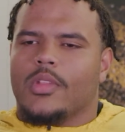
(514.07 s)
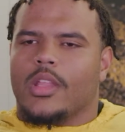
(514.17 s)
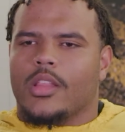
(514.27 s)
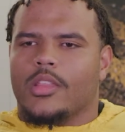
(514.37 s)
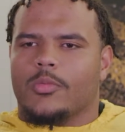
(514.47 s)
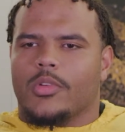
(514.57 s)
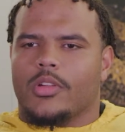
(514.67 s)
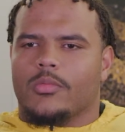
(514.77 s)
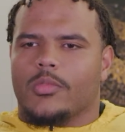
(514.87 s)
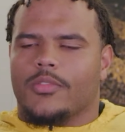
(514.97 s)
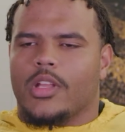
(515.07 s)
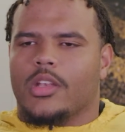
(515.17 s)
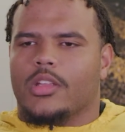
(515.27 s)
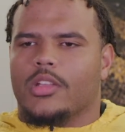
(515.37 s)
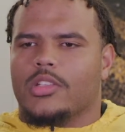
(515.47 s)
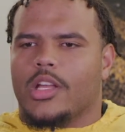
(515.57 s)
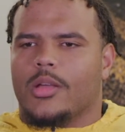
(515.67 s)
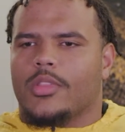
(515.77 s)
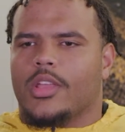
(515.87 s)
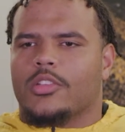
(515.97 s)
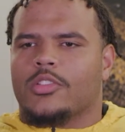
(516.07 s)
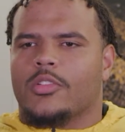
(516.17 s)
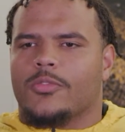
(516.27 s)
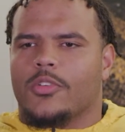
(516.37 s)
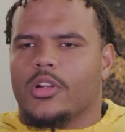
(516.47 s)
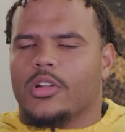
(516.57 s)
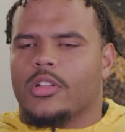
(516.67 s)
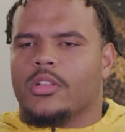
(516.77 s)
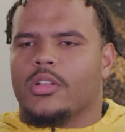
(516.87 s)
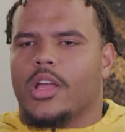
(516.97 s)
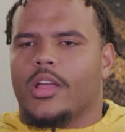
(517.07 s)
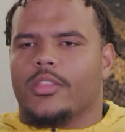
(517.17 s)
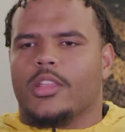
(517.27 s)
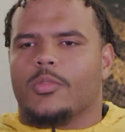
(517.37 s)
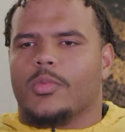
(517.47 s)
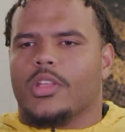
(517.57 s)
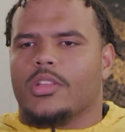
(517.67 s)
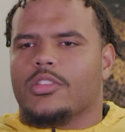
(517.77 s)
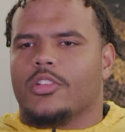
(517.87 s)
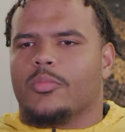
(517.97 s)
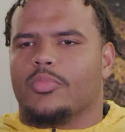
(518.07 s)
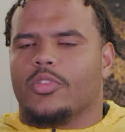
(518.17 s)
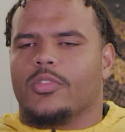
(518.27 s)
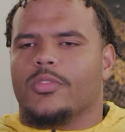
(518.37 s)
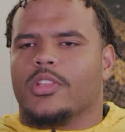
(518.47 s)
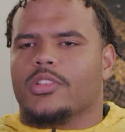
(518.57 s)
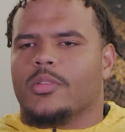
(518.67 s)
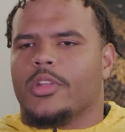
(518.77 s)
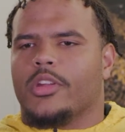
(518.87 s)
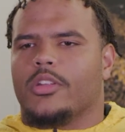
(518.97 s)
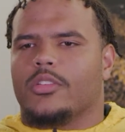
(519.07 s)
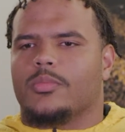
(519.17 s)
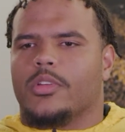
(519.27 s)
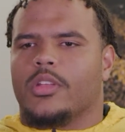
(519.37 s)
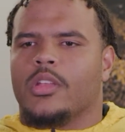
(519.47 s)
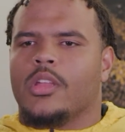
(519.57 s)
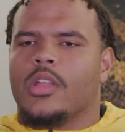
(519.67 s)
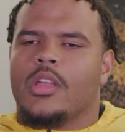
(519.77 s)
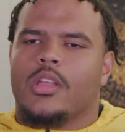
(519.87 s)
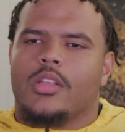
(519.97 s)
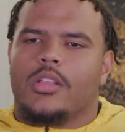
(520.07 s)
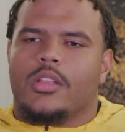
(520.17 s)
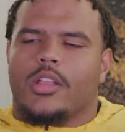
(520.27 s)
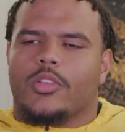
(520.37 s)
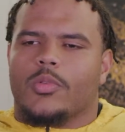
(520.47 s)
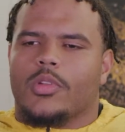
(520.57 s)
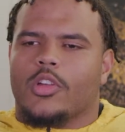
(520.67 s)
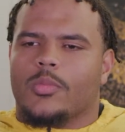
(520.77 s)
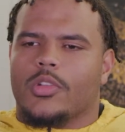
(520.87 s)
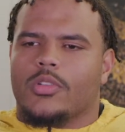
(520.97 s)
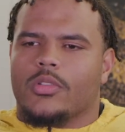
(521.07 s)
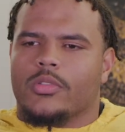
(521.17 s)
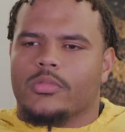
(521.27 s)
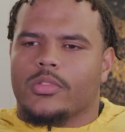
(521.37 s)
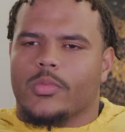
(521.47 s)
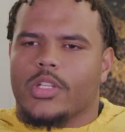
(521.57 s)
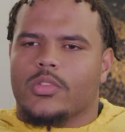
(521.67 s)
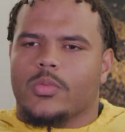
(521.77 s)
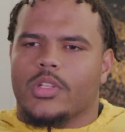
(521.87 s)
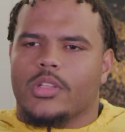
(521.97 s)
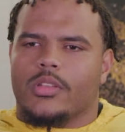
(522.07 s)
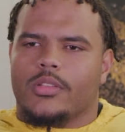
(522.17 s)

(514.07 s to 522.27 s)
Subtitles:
And I think we've done a good job of that so far, and I think we could still improve in some areas, but that's what we hope to do week to week.